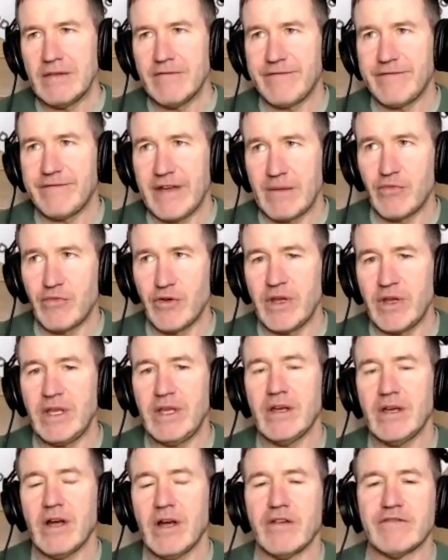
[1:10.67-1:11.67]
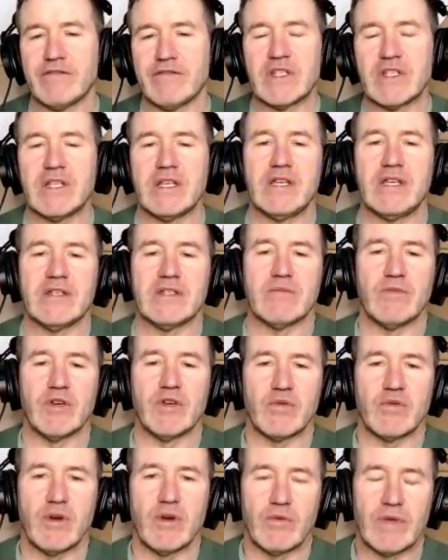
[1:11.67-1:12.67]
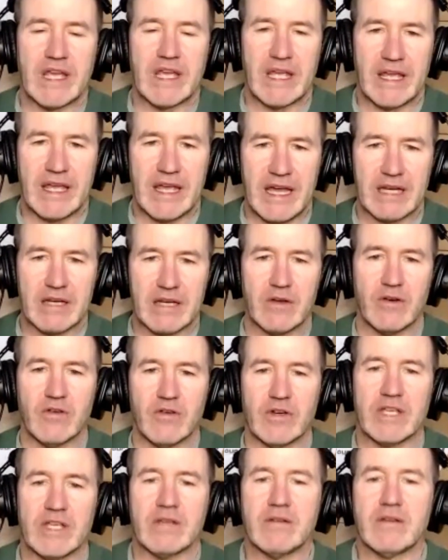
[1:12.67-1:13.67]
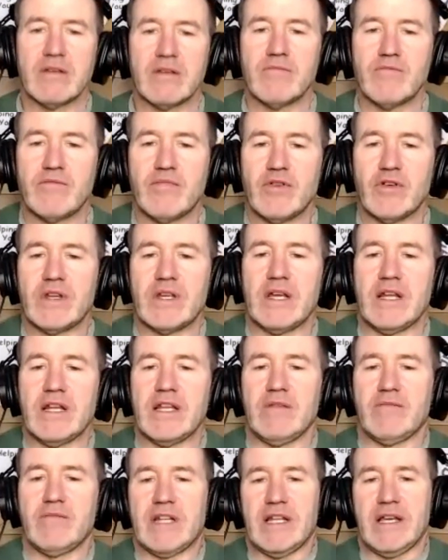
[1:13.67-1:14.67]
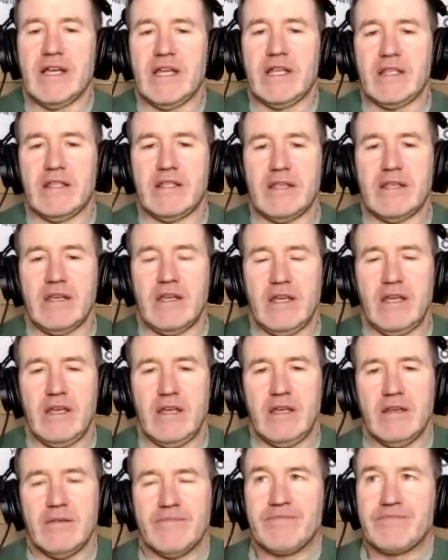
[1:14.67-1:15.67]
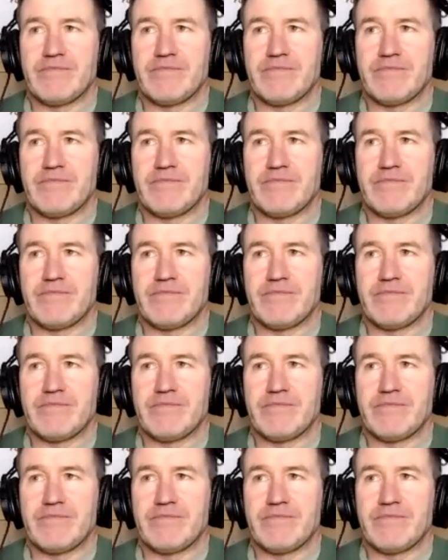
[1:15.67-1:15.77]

February obviously is a month where we can get going, but a little bit like the